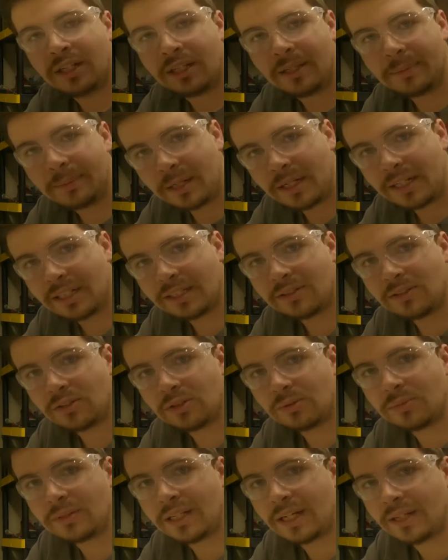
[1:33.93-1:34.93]
the body
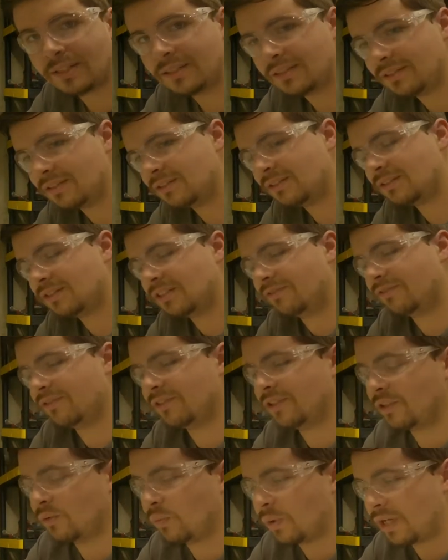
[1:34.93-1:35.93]
tube. Now this is a little
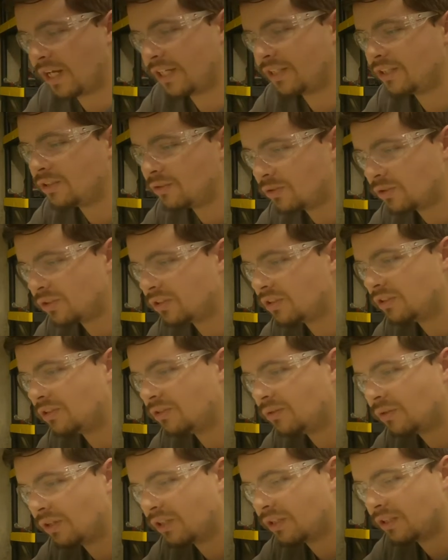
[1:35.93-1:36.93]
different than the way I usually
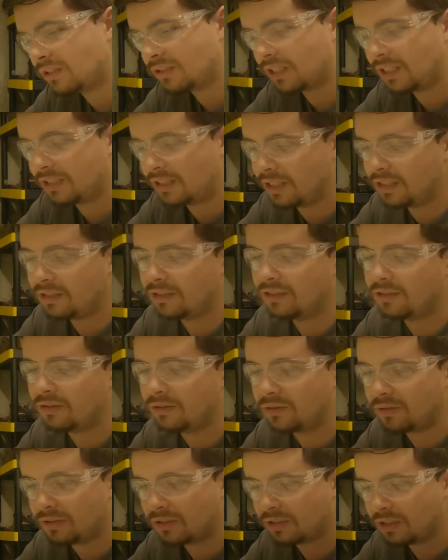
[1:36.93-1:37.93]
do things. I tend to
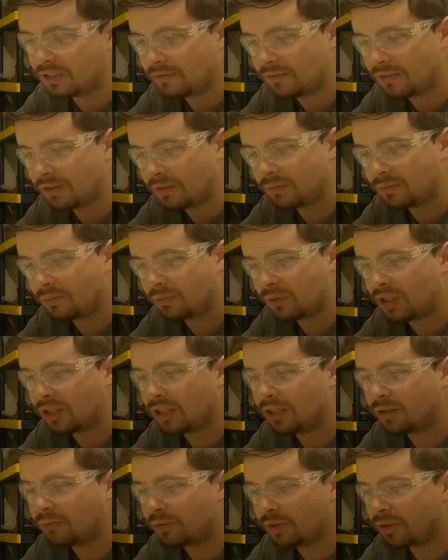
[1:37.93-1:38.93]
usually leave the
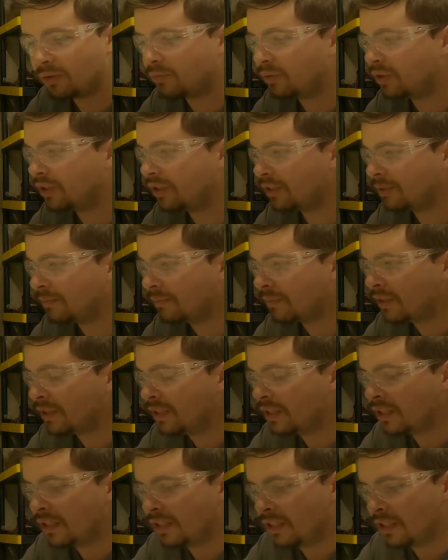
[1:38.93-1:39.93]
uh, rear one
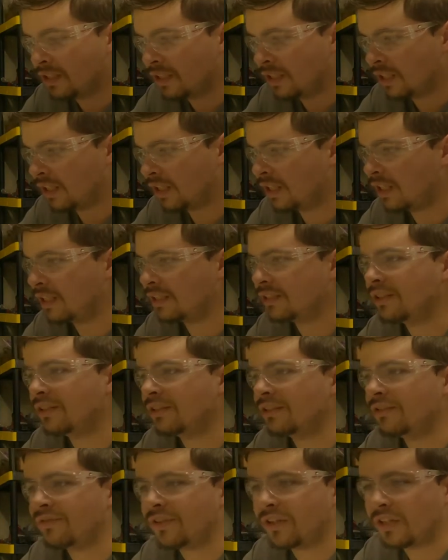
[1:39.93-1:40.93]
uh,
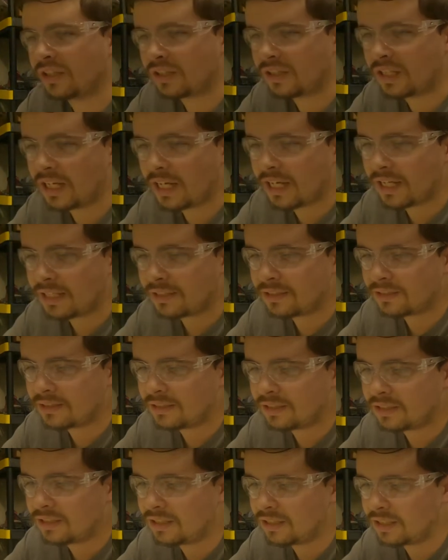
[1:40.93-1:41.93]
till very
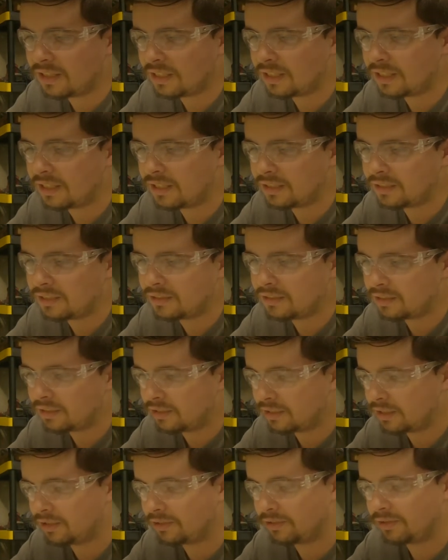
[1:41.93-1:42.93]
last, and
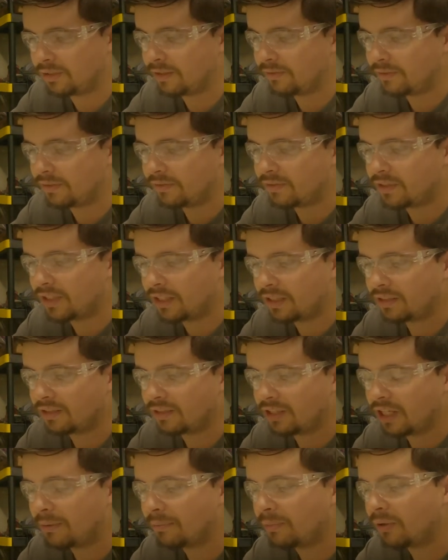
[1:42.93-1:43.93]
I also haven't even taken the
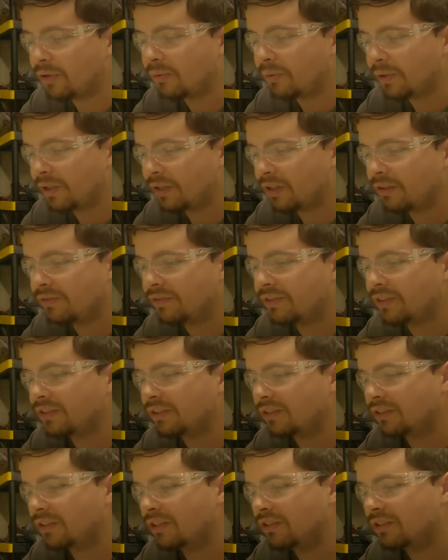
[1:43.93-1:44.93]
tape all the way off
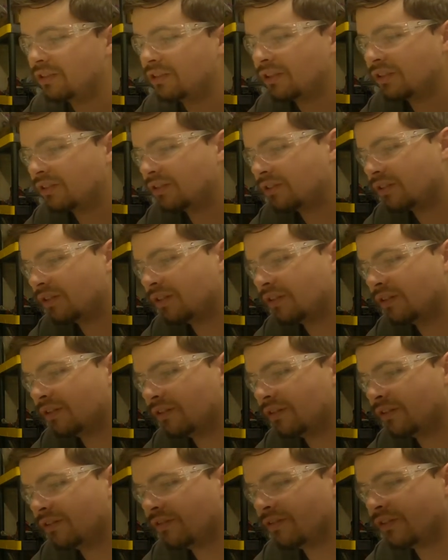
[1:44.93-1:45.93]
this because I just
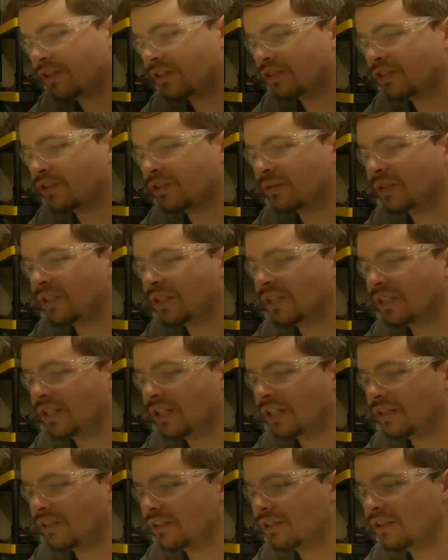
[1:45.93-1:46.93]
finished gluing it
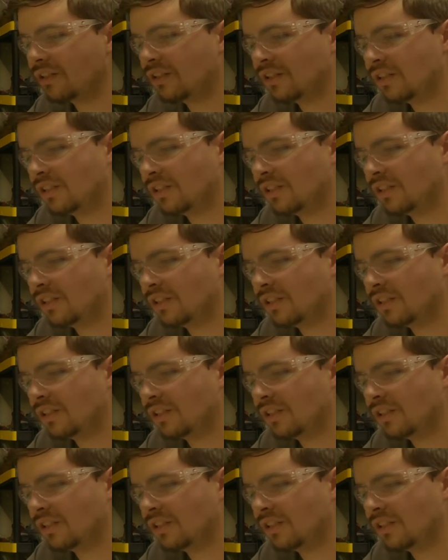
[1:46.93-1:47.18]
together